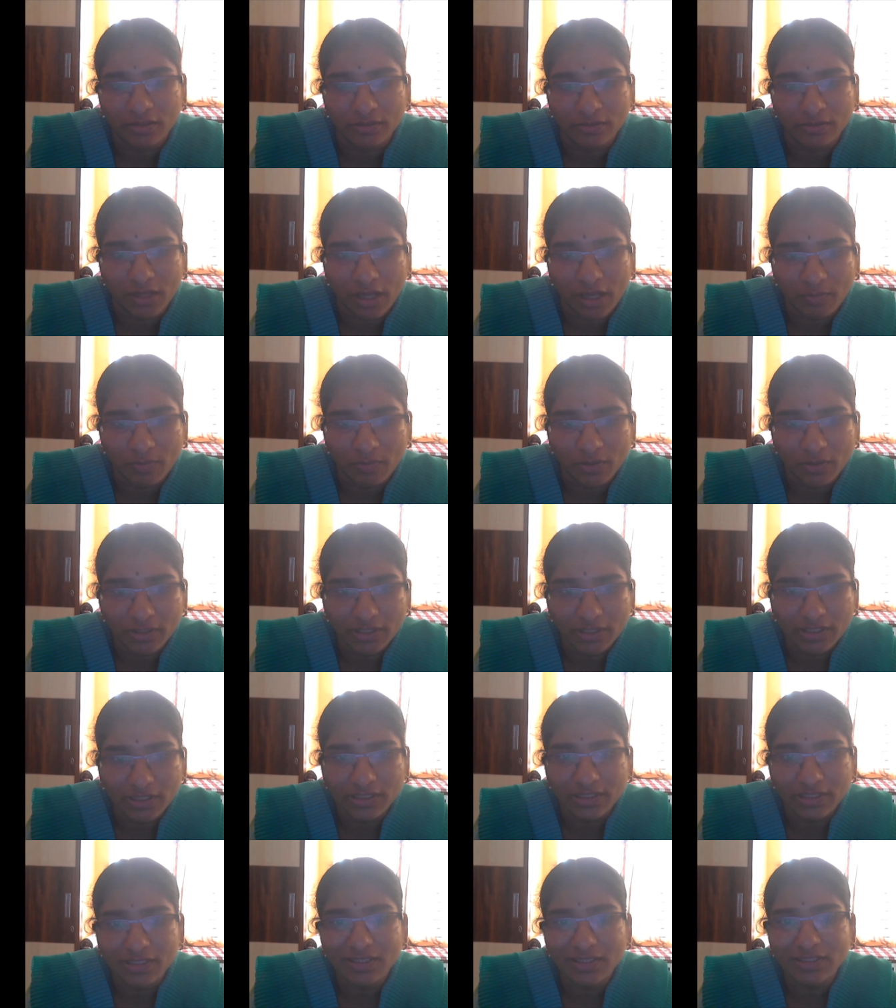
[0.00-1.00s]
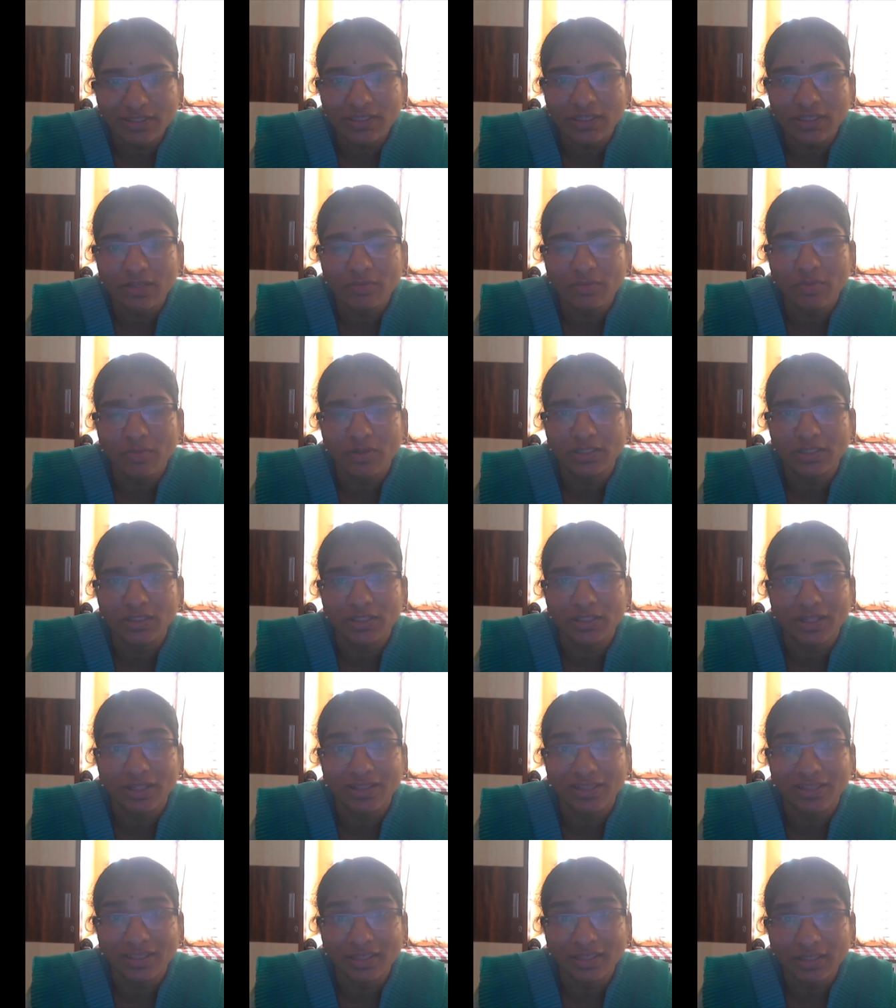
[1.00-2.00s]
Among these 3 syllables, the
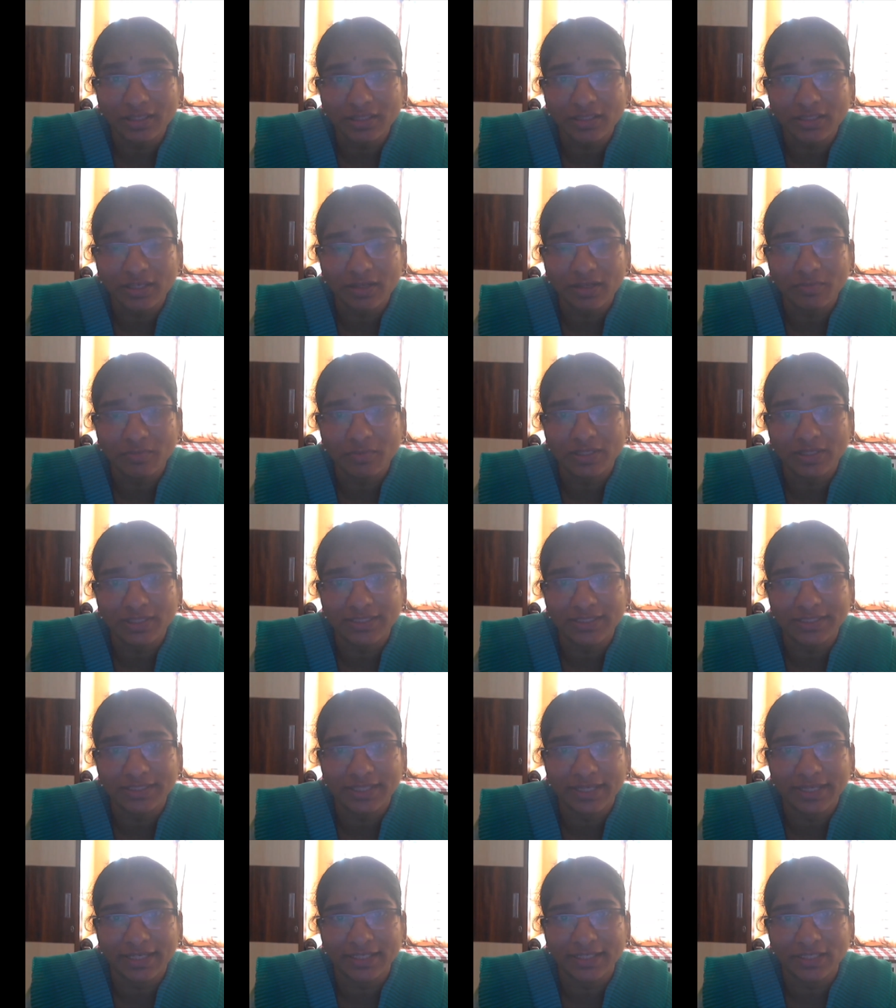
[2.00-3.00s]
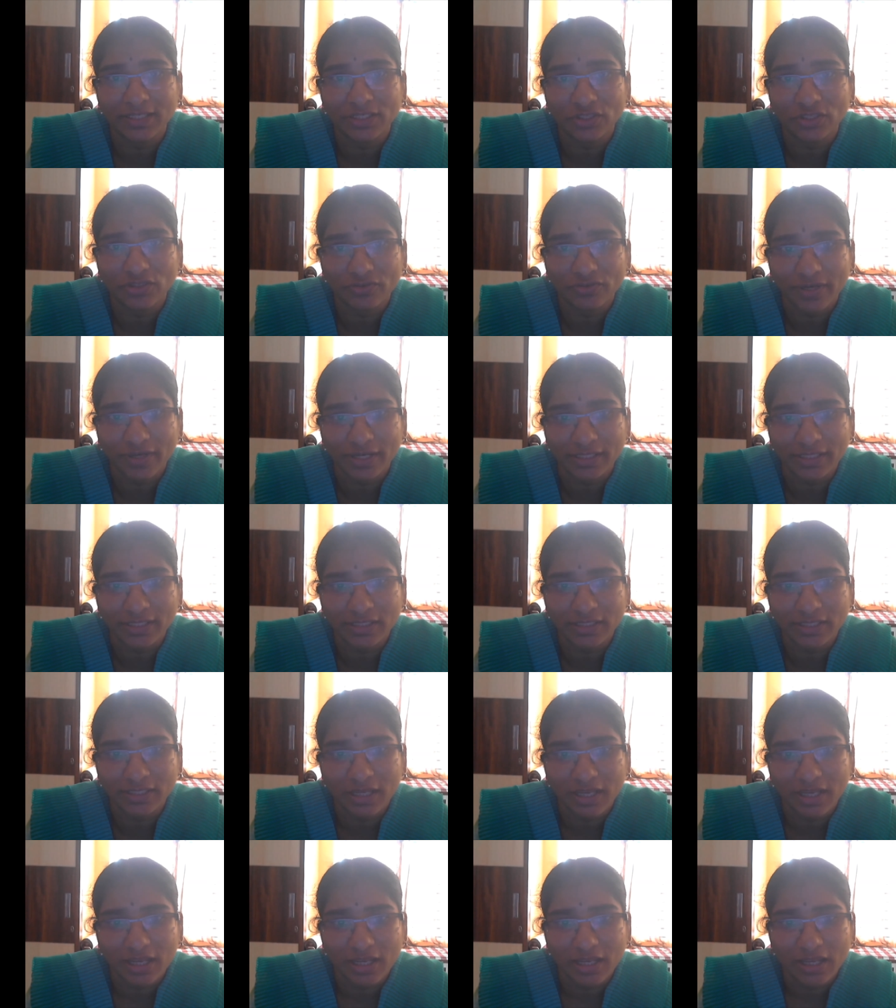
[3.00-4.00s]
third syllable is getting stressed,
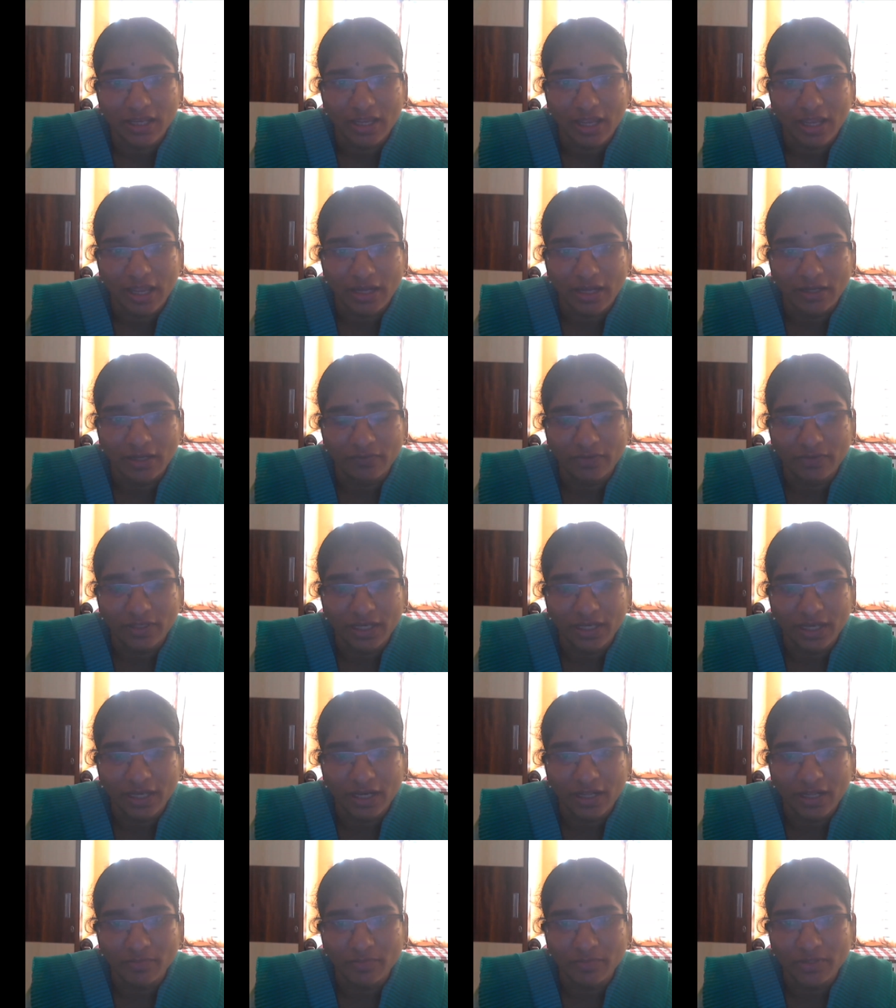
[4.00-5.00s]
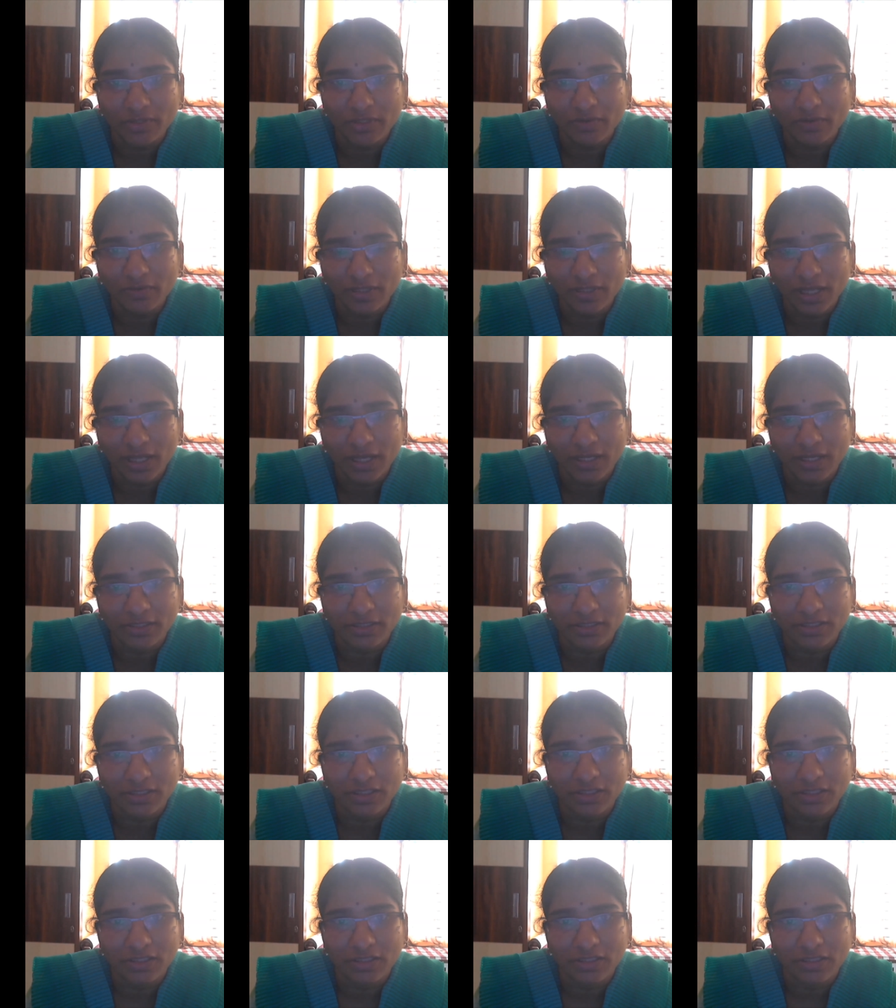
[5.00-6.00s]
and we can observe that
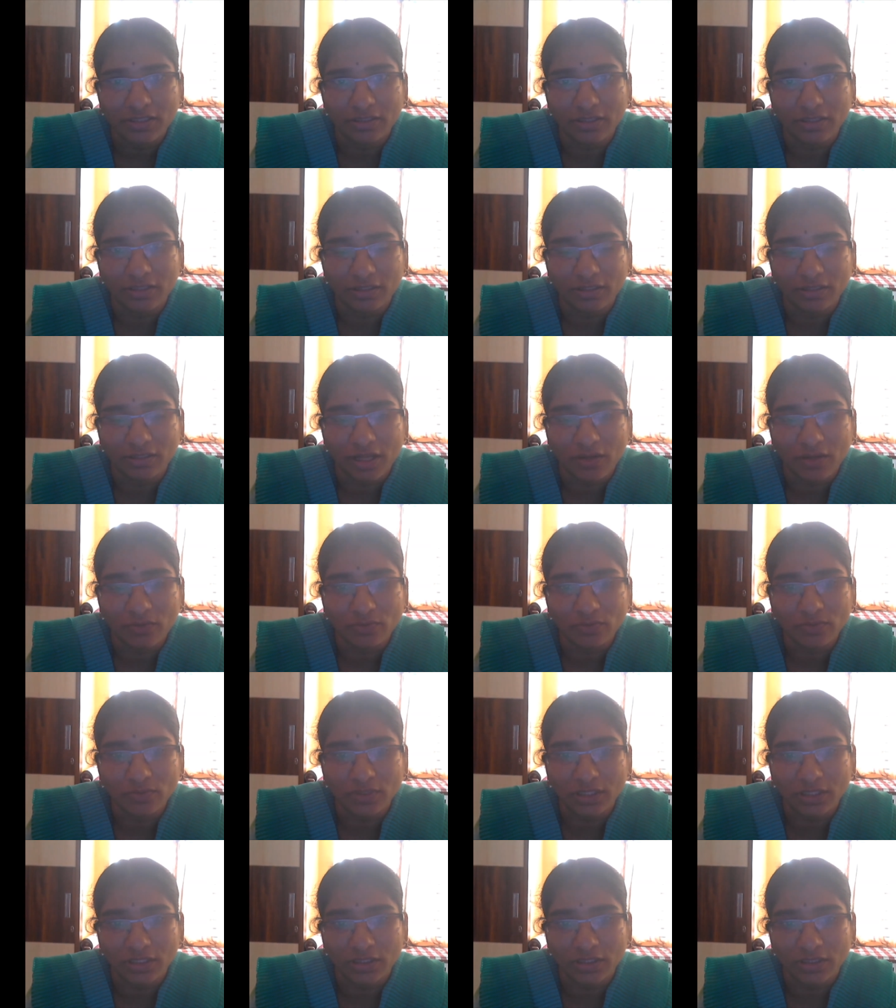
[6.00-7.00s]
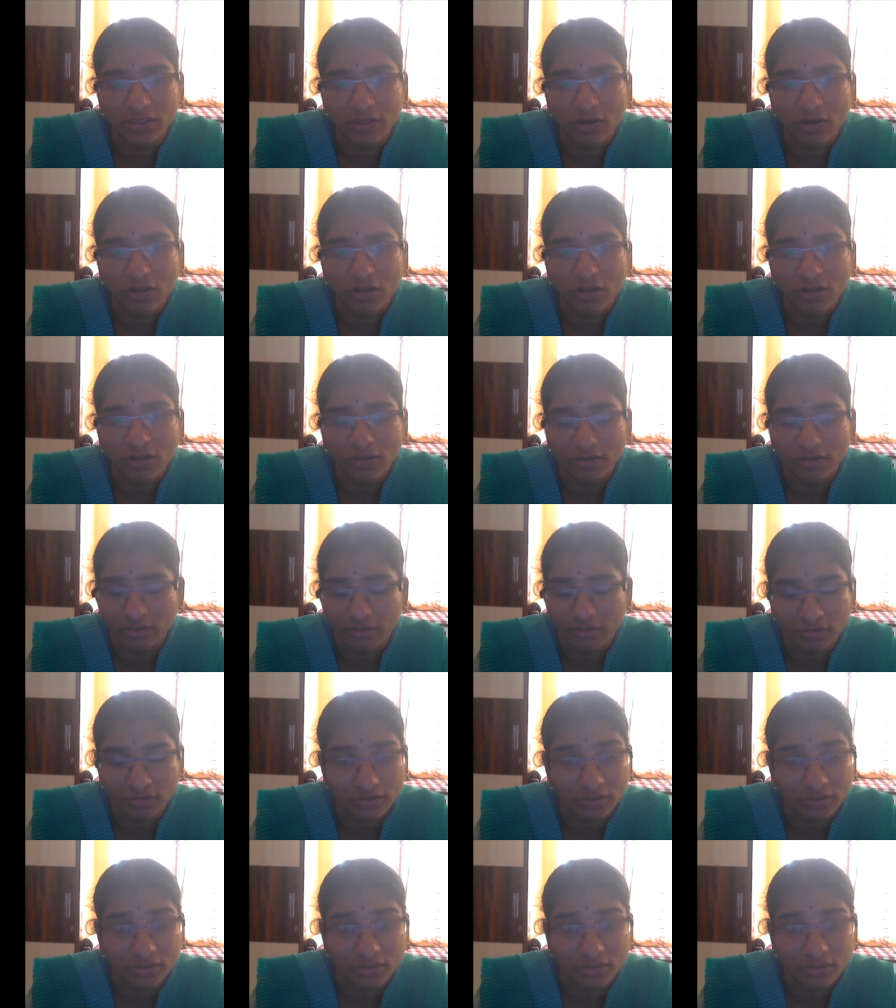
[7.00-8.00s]
the noun is a long,
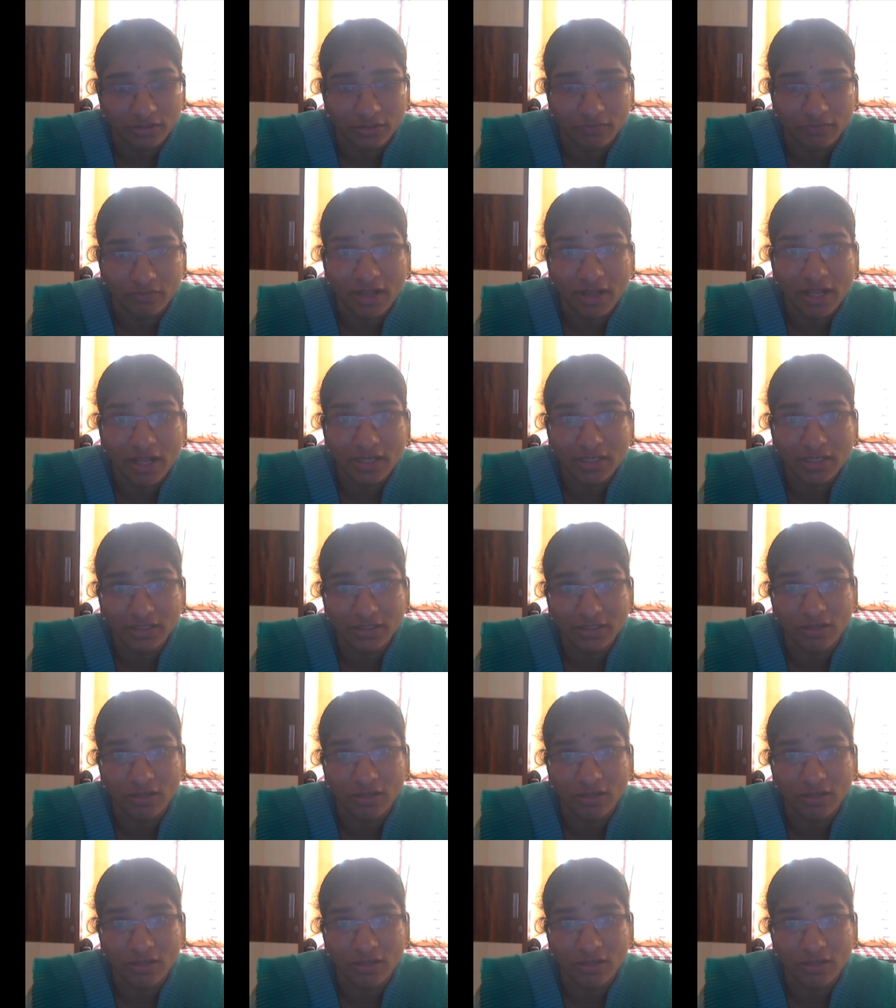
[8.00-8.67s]
the vowel is